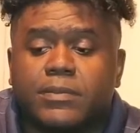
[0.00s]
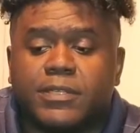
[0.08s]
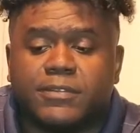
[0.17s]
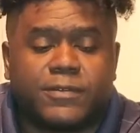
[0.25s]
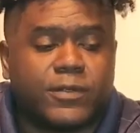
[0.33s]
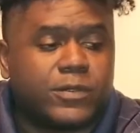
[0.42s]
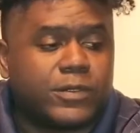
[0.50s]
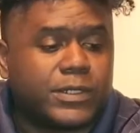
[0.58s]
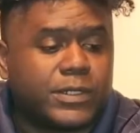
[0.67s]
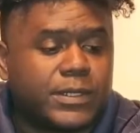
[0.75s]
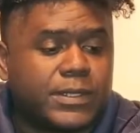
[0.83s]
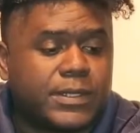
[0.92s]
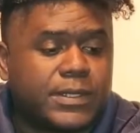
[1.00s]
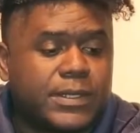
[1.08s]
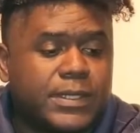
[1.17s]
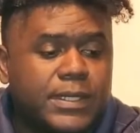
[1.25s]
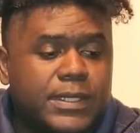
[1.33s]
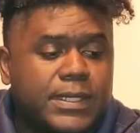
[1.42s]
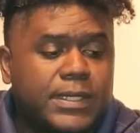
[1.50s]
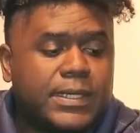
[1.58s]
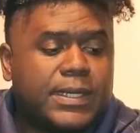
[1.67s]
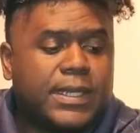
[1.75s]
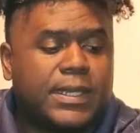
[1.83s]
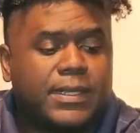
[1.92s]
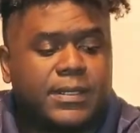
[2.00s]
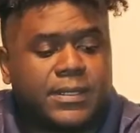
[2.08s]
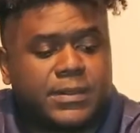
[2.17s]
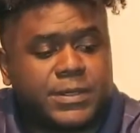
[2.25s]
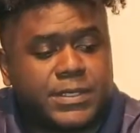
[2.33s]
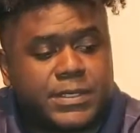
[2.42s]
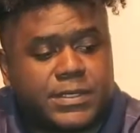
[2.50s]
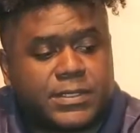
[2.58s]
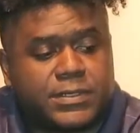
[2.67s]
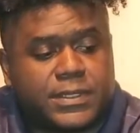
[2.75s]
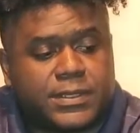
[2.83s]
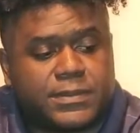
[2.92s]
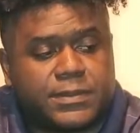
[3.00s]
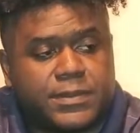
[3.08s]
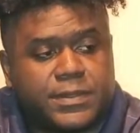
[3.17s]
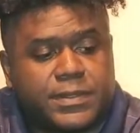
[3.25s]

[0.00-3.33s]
before and up until then.